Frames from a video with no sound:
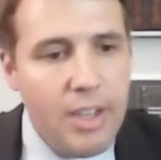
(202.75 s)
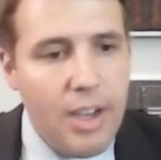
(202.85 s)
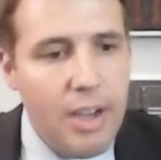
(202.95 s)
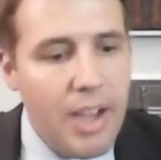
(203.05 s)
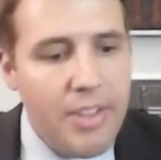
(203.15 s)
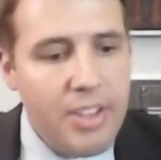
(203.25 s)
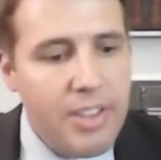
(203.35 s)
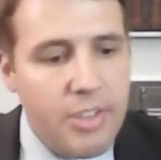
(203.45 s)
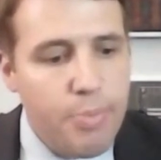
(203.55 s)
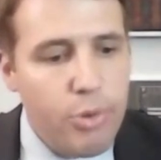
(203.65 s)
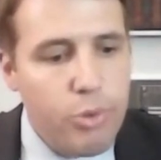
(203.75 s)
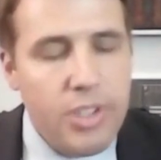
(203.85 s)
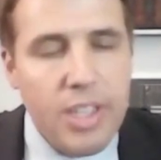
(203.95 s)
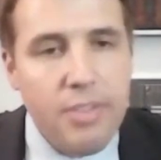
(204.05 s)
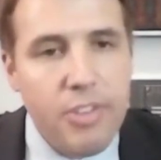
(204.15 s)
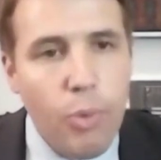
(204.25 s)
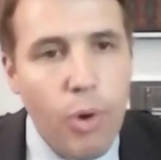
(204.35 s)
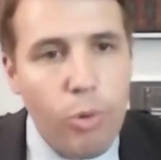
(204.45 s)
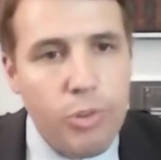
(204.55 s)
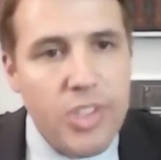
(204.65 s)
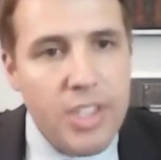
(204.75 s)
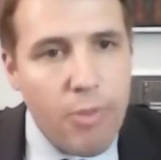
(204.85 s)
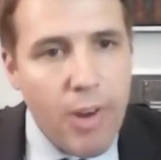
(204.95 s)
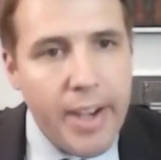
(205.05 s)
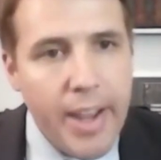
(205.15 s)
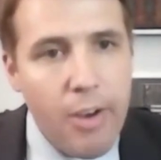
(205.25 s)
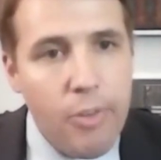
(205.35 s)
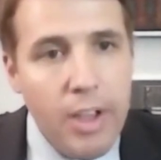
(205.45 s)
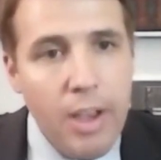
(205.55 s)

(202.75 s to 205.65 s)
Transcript: I think that's prudent given what we're seeing right now.